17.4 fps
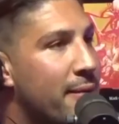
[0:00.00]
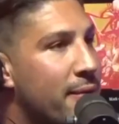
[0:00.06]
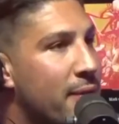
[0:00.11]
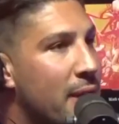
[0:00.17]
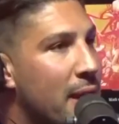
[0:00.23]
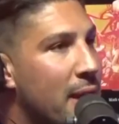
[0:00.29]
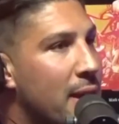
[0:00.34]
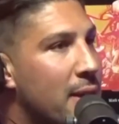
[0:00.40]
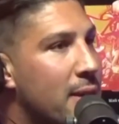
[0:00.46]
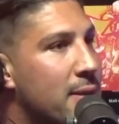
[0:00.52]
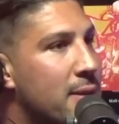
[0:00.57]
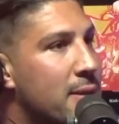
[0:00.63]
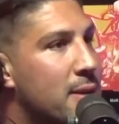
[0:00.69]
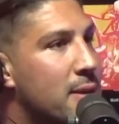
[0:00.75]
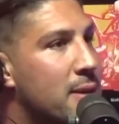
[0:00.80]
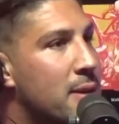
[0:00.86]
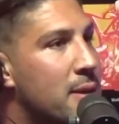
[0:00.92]
things.
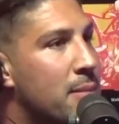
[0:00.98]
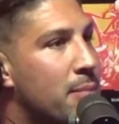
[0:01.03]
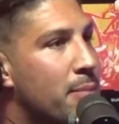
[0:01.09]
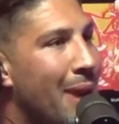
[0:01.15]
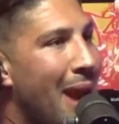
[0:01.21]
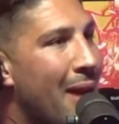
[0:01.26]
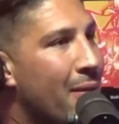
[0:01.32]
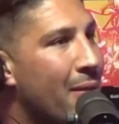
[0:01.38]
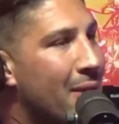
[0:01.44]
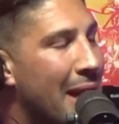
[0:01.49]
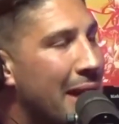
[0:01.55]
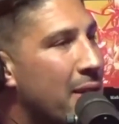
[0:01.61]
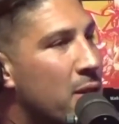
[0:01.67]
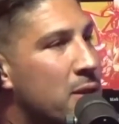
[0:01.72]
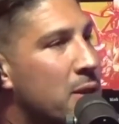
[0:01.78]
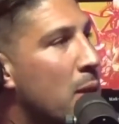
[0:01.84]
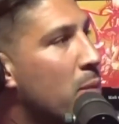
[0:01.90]
But I don't, like,
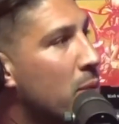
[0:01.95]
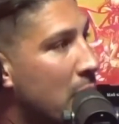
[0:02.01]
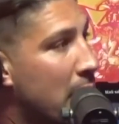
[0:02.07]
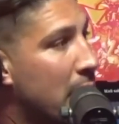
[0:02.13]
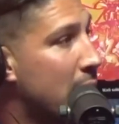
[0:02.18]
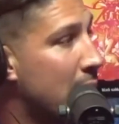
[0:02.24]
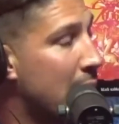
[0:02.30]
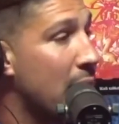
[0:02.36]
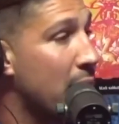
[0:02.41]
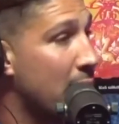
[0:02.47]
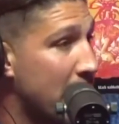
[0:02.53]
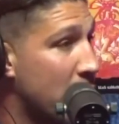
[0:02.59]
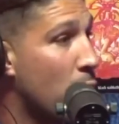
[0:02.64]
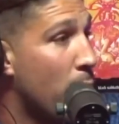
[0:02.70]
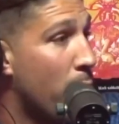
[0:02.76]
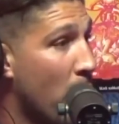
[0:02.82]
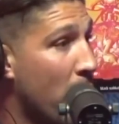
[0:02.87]
like, your
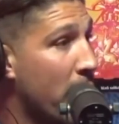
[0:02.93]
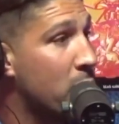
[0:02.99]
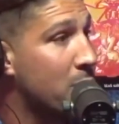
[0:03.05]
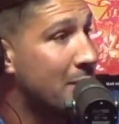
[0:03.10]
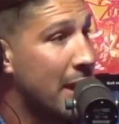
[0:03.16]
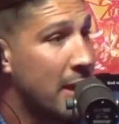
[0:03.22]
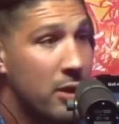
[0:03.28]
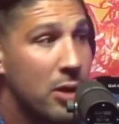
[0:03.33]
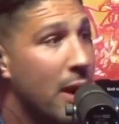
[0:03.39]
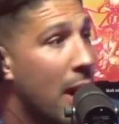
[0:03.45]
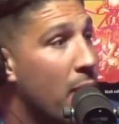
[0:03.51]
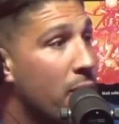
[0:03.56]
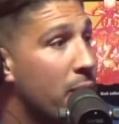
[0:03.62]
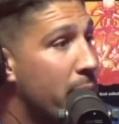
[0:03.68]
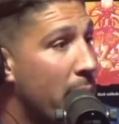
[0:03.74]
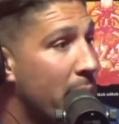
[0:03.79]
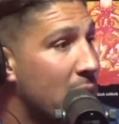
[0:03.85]
boy who's like, dude, I don't
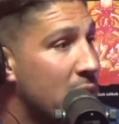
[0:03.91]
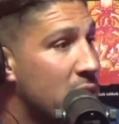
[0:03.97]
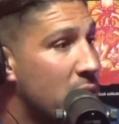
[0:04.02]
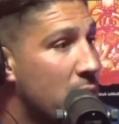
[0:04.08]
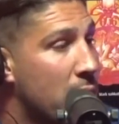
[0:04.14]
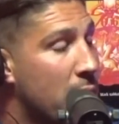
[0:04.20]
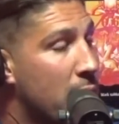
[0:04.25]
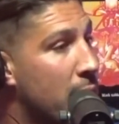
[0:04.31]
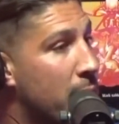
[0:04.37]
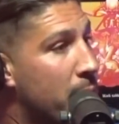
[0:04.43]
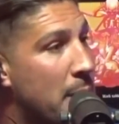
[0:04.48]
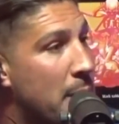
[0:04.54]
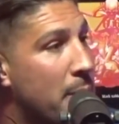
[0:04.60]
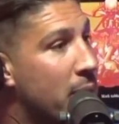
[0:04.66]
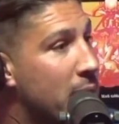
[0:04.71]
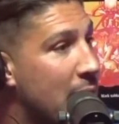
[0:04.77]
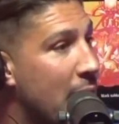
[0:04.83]
remember that shit.
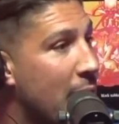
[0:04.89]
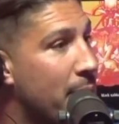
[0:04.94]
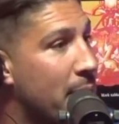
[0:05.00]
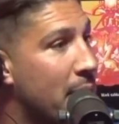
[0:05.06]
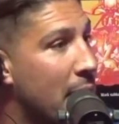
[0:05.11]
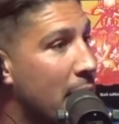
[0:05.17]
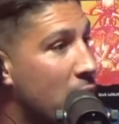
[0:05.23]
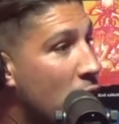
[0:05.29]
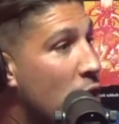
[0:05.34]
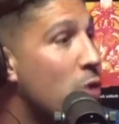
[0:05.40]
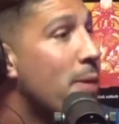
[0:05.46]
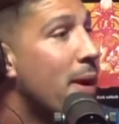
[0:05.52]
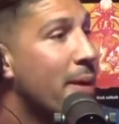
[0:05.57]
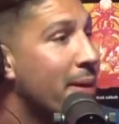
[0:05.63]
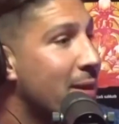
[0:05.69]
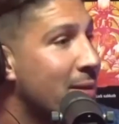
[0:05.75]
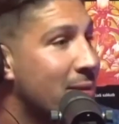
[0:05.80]
People tell me, like, you remember
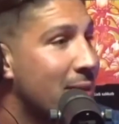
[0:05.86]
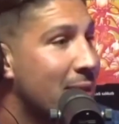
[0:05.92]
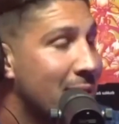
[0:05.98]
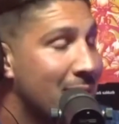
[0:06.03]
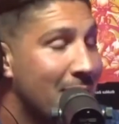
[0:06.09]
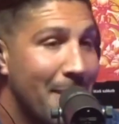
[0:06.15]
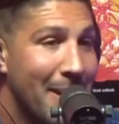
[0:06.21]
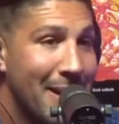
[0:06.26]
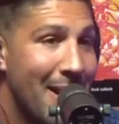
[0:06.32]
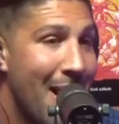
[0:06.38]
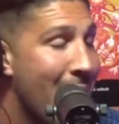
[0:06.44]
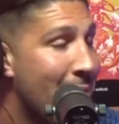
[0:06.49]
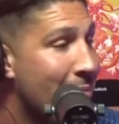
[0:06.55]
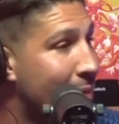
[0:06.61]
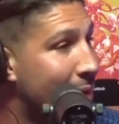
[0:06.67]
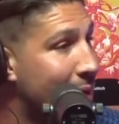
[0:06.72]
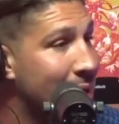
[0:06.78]
this and this? I'm like, not
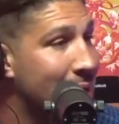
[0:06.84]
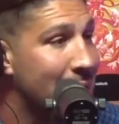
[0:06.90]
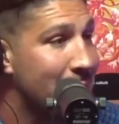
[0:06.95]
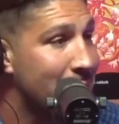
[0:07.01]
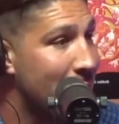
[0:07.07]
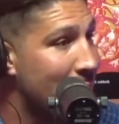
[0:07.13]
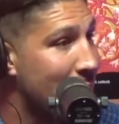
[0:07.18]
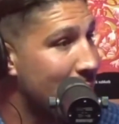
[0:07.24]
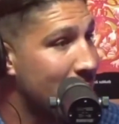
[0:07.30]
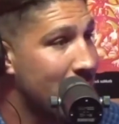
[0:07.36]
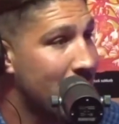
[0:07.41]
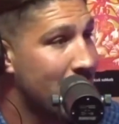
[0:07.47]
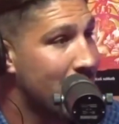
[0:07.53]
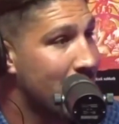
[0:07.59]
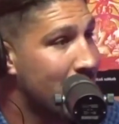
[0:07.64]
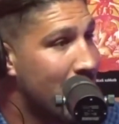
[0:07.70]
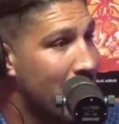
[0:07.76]
really, man.
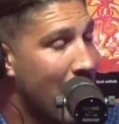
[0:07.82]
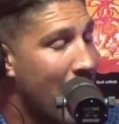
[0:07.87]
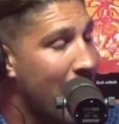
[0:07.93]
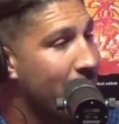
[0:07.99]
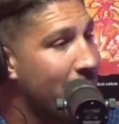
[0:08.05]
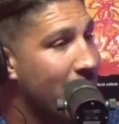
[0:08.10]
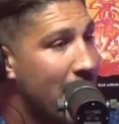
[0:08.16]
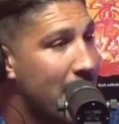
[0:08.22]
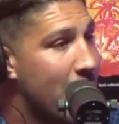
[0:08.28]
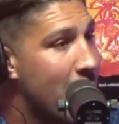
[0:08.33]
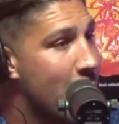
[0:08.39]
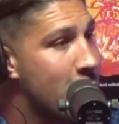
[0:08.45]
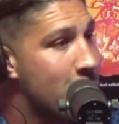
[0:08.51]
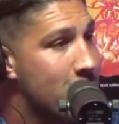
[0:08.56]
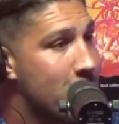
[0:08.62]
A lot of it, I don't.